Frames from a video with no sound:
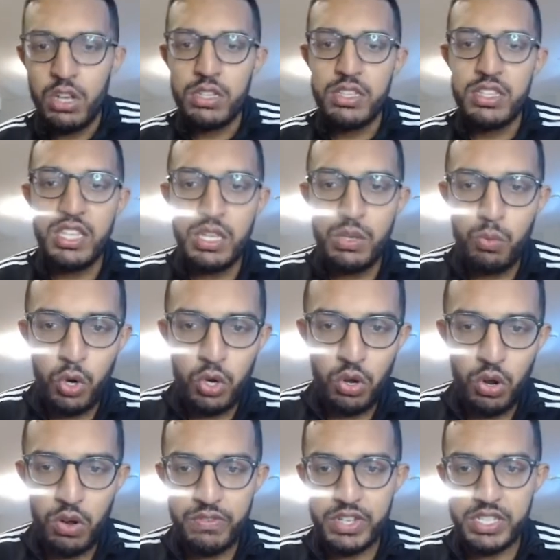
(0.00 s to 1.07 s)
keyword
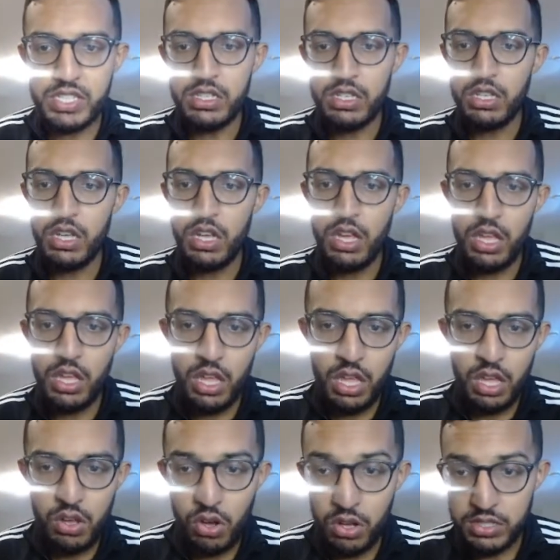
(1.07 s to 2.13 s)
harvesting,
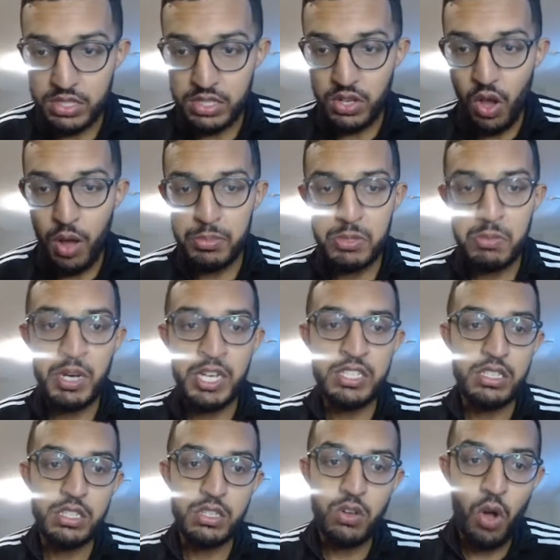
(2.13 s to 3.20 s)
ACOS
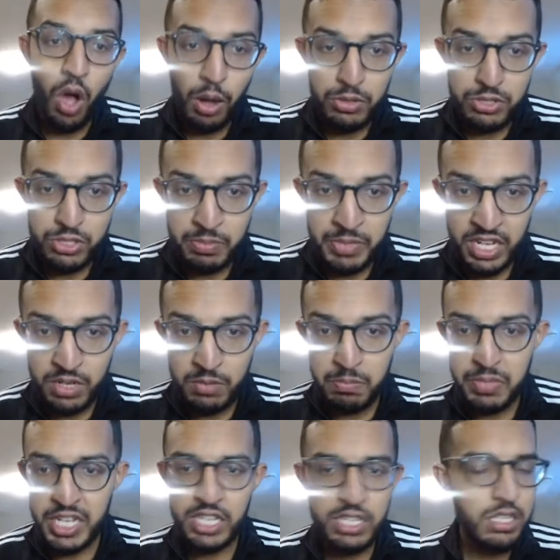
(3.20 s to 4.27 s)
optimizing, automated
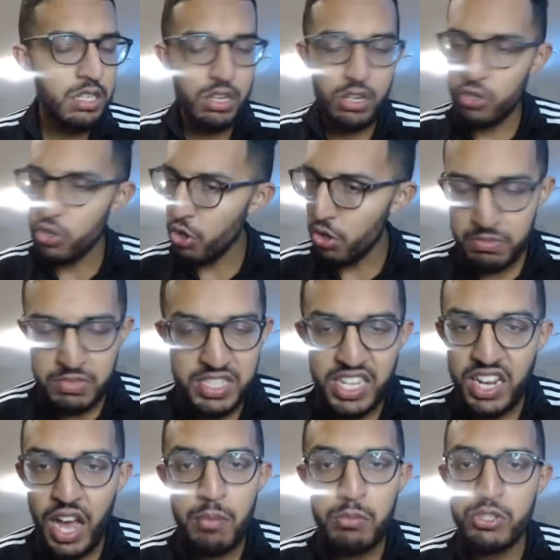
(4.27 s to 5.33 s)
bidding, terms that
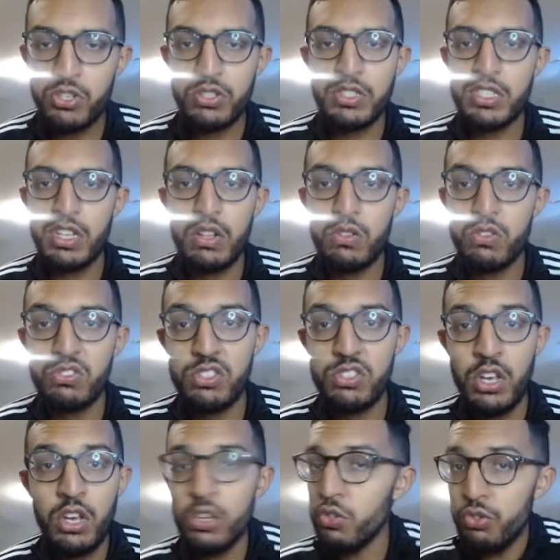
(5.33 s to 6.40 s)
Amazon sellers
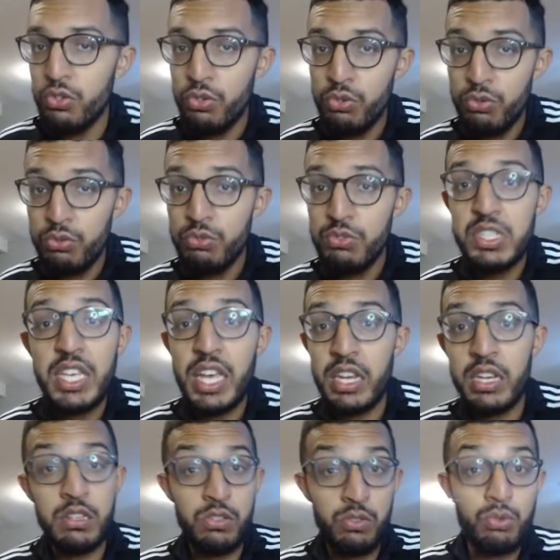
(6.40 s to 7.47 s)
use
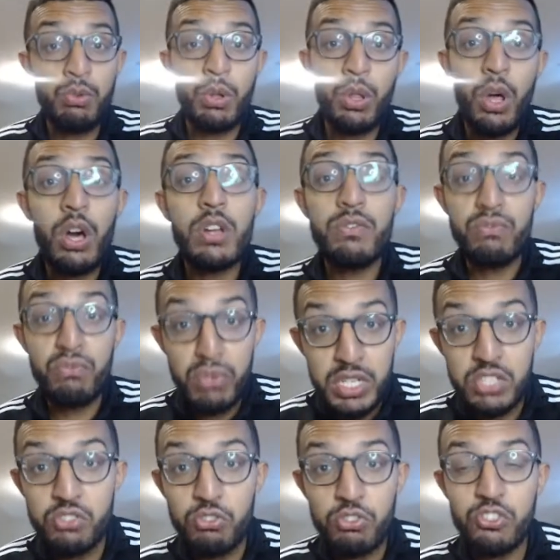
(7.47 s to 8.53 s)
and do a lot of
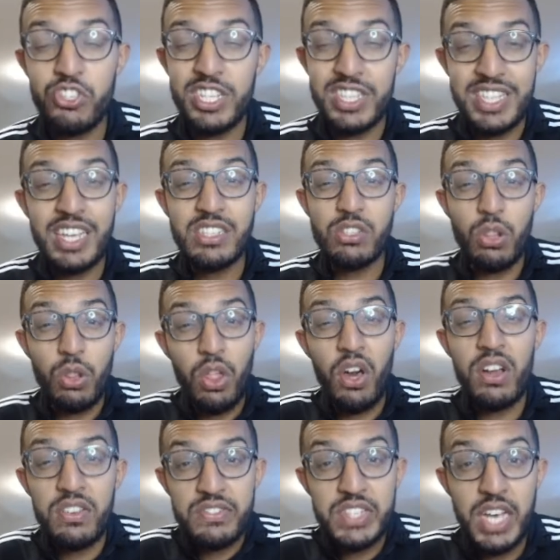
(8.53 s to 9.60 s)
research and takes a lot
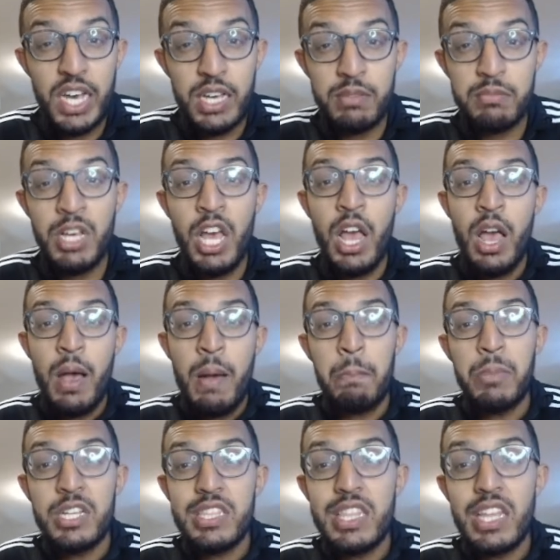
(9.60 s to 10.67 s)
of time,
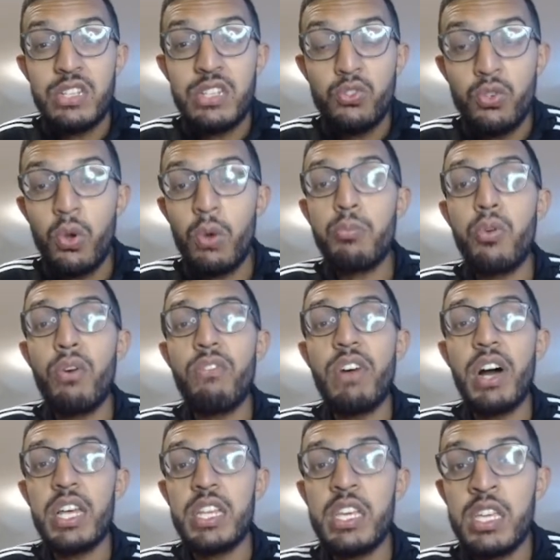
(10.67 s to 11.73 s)
but that you're
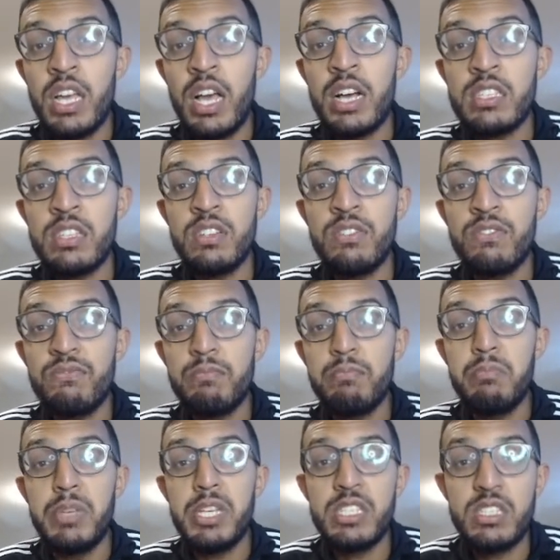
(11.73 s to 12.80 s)
providing as a
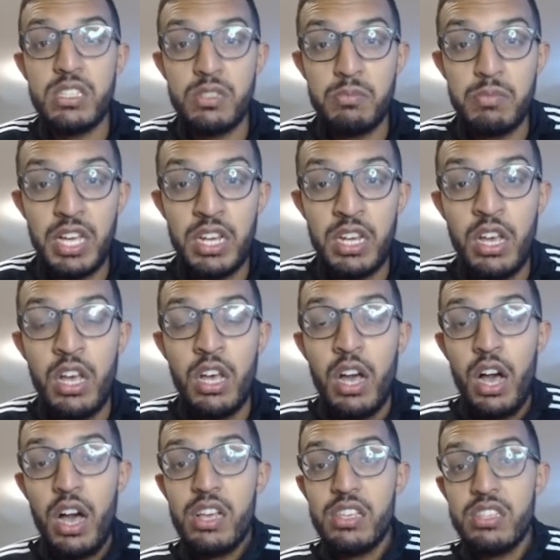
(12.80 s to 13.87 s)
businessman,
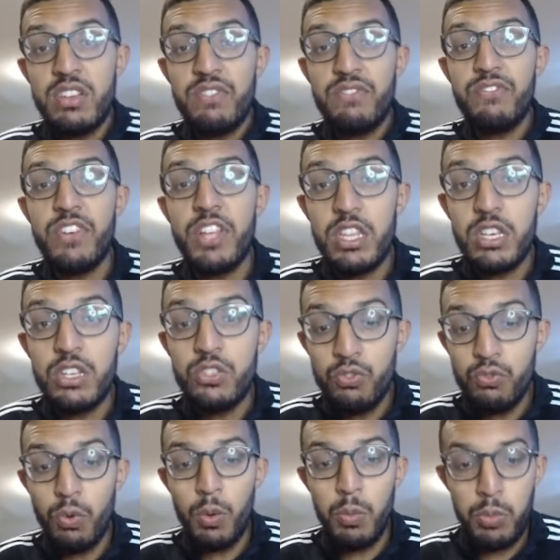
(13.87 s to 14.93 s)
as an affiliate, you
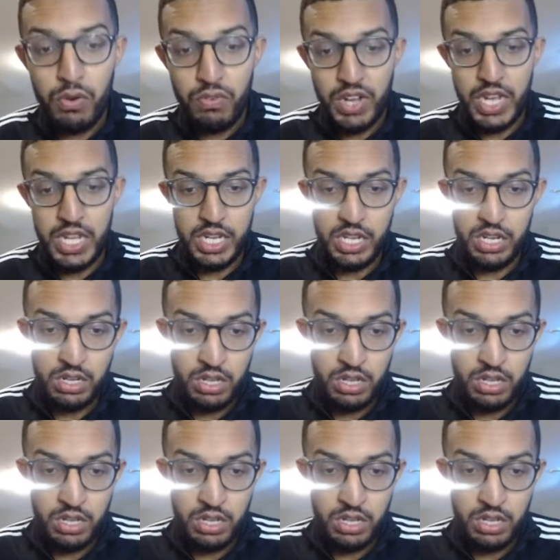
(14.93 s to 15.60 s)
will provide it.